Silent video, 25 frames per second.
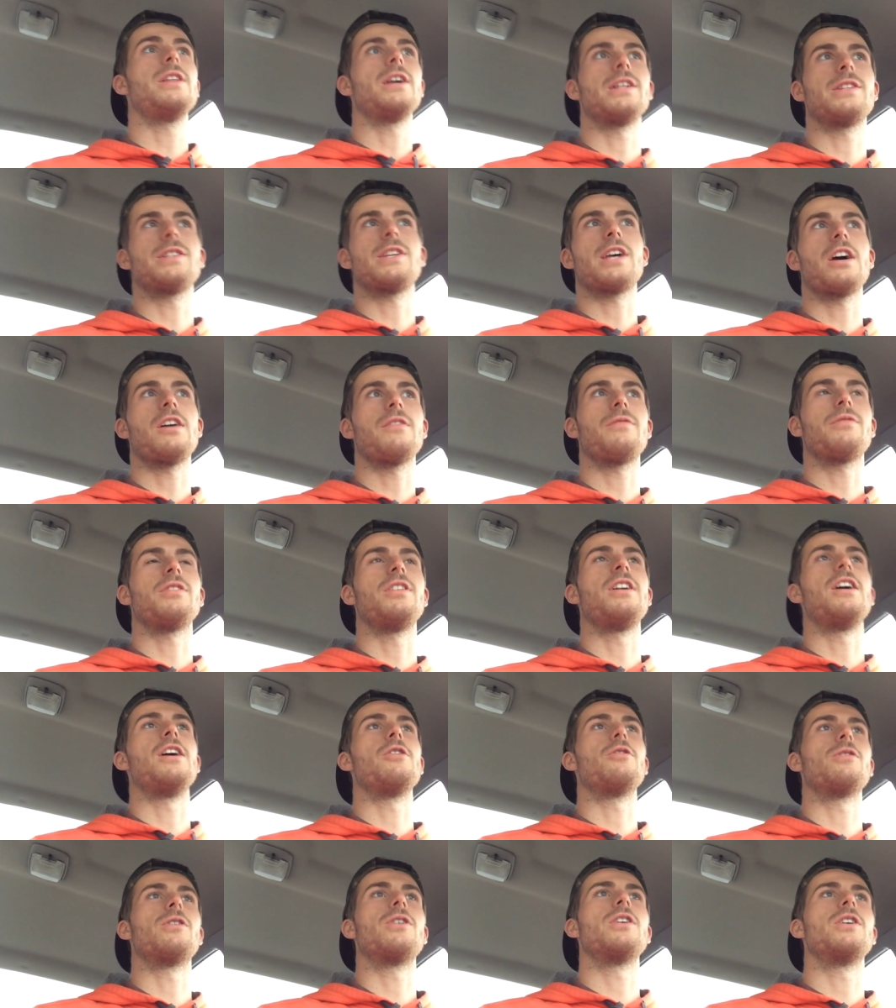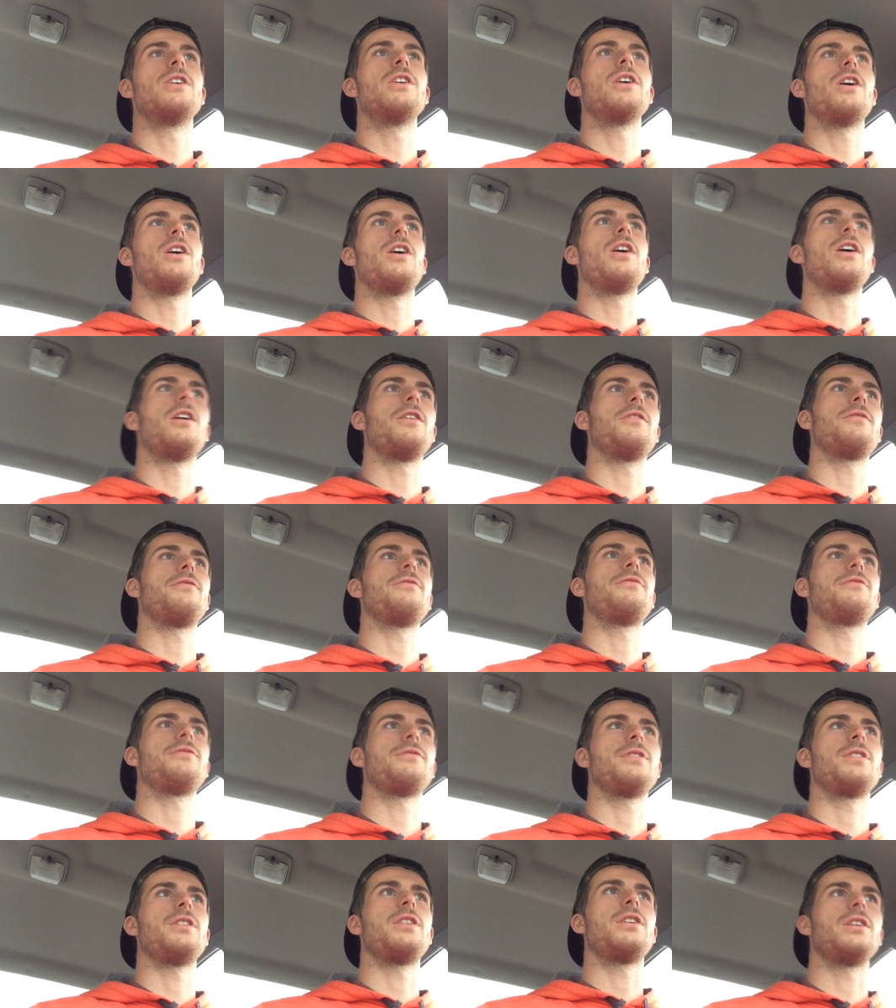That's half an hour off
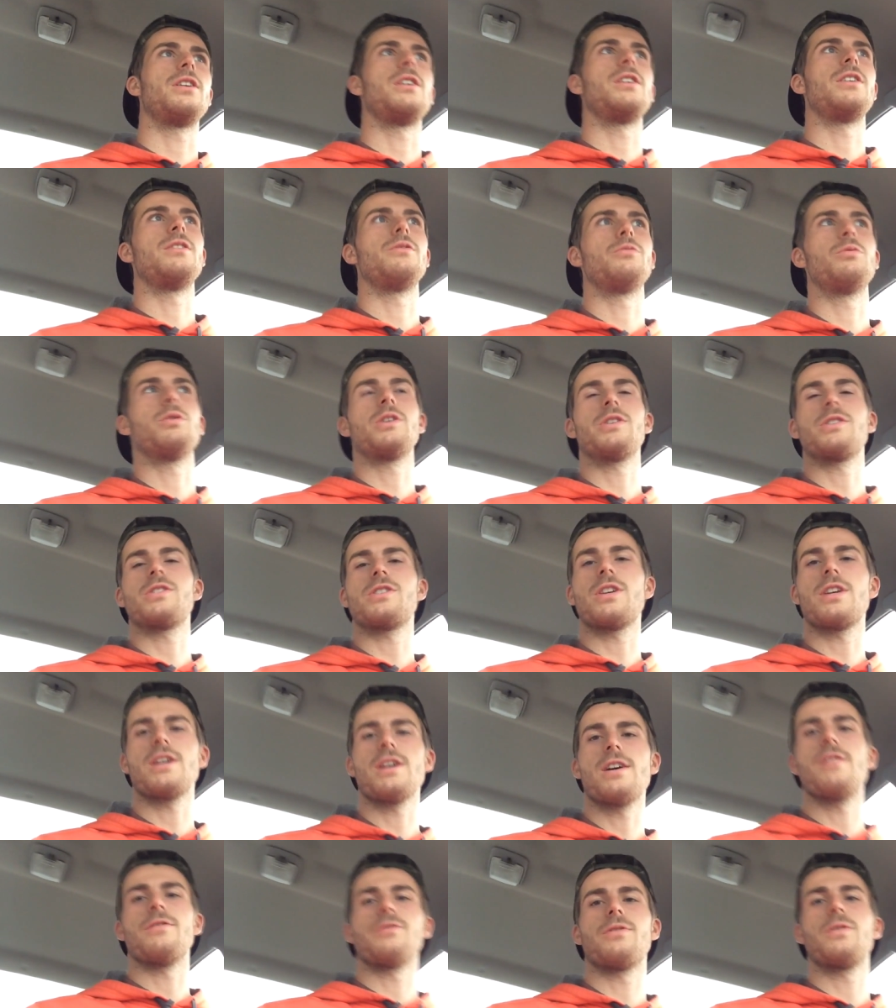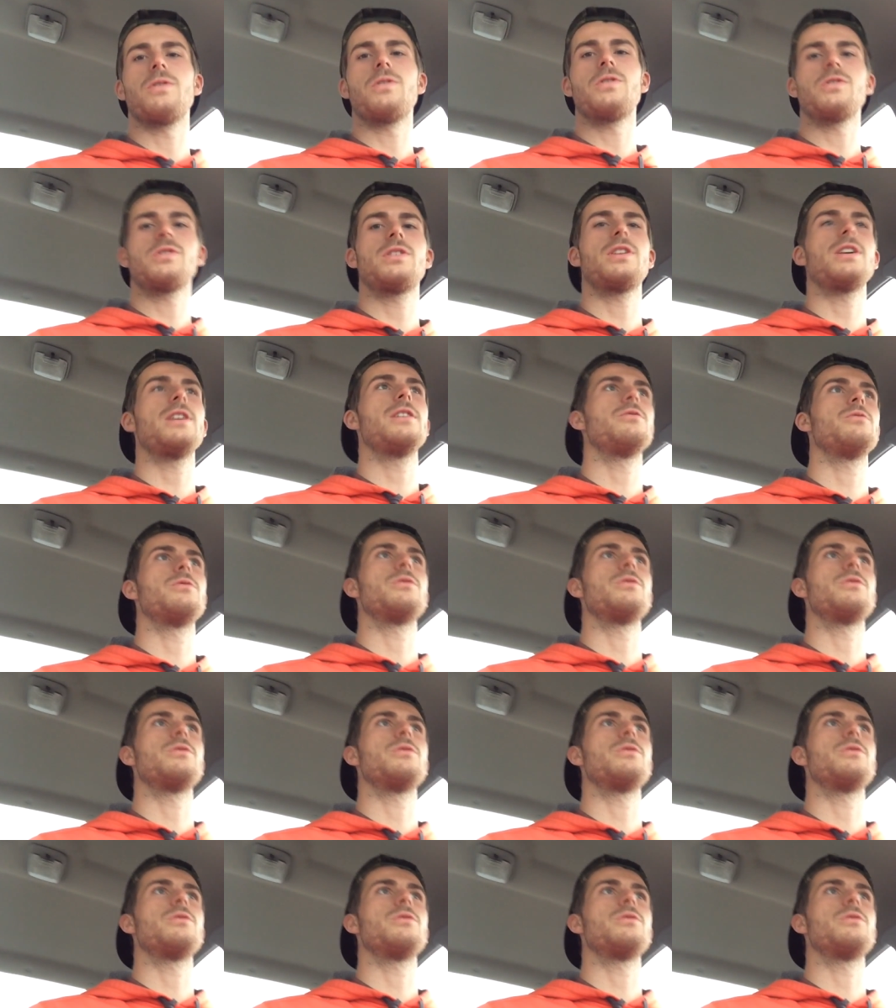our work day on Thursday,